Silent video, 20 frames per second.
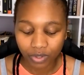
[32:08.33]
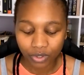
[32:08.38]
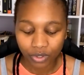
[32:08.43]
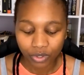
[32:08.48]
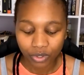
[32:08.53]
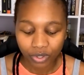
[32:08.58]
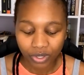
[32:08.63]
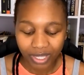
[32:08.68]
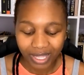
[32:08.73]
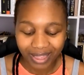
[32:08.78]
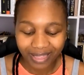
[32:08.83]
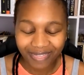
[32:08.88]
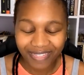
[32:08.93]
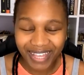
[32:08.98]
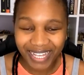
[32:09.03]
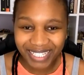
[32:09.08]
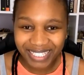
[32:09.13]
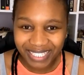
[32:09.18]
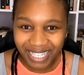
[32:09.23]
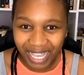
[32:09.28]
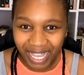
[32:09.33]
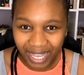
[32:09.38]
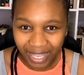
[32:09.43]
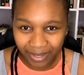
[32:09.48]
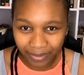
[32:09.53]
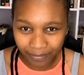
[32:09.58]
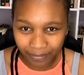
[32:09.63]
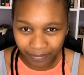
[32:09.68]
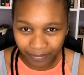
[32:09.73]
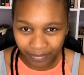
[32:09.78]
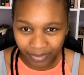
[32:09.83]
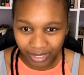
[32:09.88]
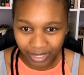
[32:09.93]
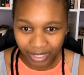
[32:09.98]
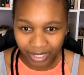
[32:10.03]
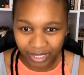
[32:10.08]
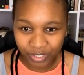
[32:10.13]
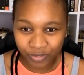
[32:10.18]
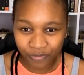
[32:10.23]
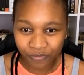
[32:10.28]
That time is
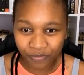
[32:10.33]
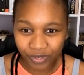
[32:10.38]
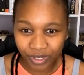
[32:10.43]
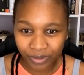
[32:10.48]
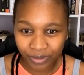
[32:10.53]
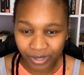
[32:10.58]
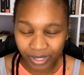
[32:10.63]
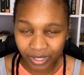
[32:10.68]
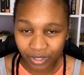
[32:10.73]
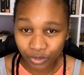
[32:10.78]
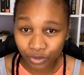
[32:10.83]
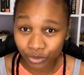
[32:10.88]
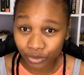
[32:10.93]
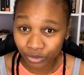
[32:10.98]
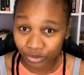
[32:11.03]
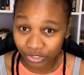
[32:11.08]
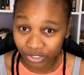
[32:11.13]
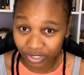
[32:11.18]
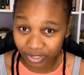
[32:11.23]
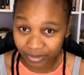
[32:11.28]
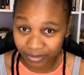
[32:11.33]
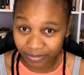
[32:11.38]
very crucial